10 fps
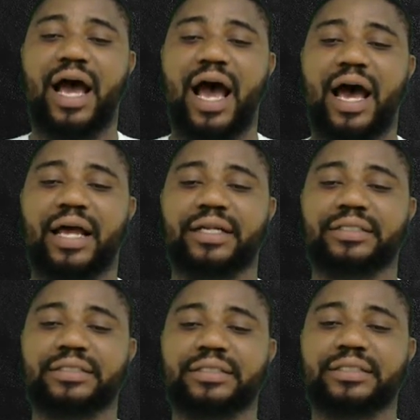and
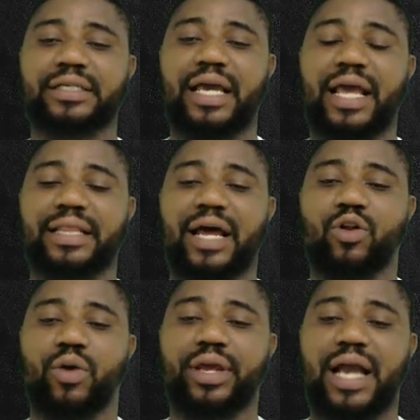
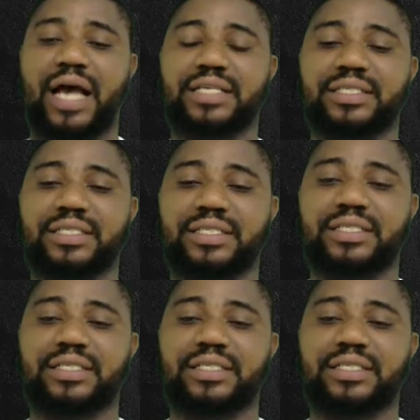ethanoic acid.